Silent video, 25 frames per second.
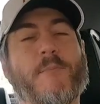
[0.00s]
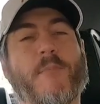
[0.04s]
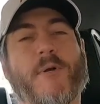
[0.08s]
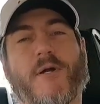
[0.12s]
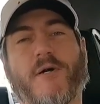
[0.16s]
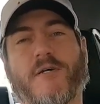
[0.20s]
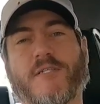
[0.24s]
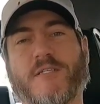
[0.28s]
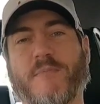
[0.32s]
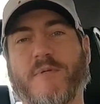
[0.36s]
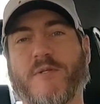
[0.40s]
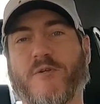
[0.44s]

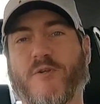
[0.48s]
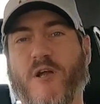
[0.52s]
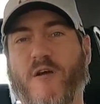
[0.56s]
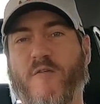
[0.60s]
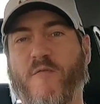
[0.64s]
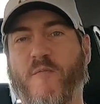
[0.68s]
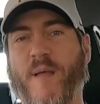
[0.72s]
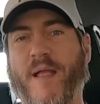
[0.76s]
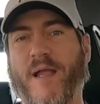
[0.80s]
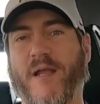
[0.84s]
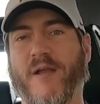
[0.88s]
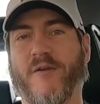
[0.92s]
because I've been
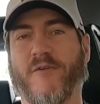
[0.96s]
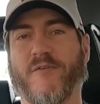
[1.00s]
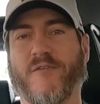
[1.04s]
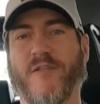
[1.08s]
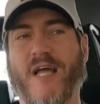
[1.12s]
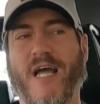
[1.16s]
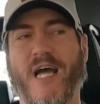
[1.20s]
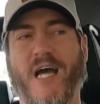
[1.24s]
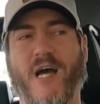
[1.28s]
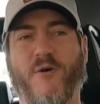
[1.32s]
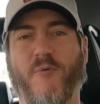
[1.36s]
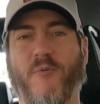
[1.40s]
driving back here on
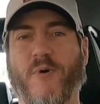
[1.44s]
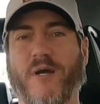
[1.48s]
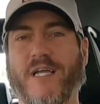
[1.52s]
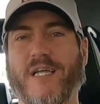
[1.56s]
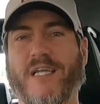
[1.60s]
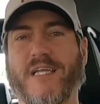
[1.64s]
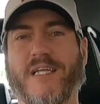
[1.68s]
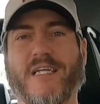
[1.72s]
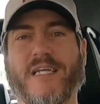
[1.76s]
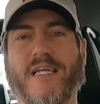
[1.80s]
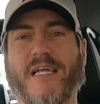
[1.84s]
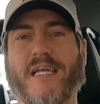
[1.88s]
the
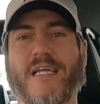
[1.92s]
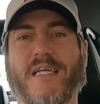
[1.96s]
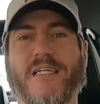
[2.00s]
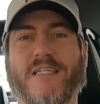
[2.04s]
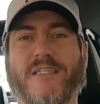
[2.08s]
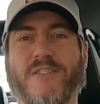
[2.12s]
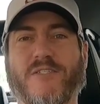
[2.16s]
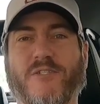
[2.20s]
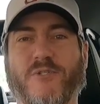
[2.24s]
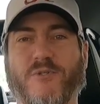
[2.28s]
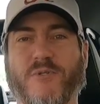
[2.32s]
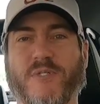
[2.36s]
highway
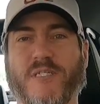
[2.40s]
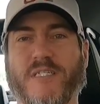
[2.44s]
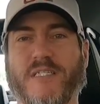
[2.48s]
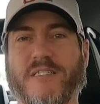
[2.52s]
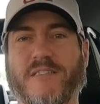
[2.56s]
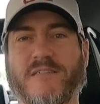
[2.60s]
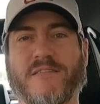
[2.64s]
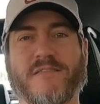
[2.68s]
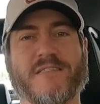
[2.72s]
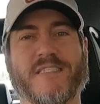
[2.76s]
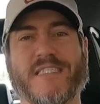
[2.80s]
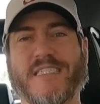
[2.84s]
and
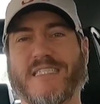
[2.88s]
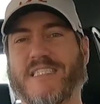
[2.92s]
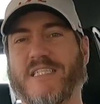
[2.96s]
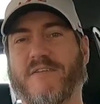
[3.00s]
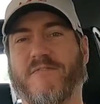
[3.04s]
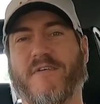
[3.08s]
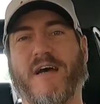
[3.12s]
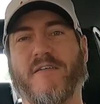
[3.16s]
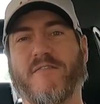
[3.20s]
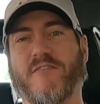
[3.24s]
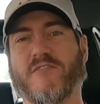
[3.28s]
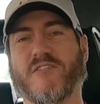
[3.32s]
doing
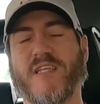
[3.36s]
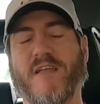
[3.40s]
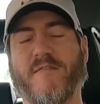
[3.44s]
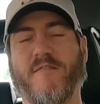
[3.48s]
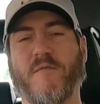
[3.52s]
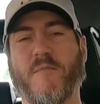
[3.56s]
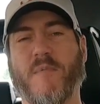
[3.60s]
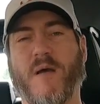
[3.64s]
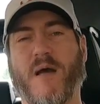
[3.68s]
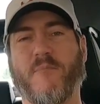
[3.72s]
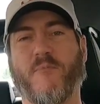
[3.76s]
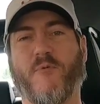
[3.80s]
65 to
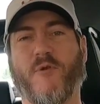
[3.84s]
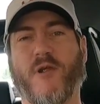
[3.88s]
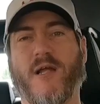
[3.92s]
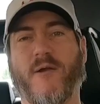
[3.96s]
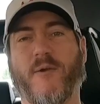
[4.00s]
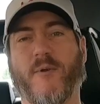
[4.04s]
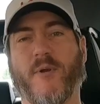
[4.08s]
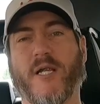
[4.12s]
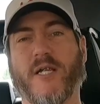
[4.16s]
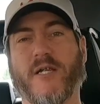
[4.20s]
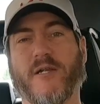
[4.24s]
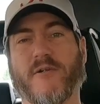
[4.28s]
70 mile per
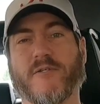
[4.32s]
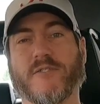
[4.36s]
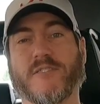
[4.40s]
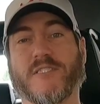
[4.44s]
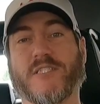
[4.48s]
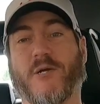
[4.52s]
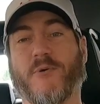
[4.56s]
hour here.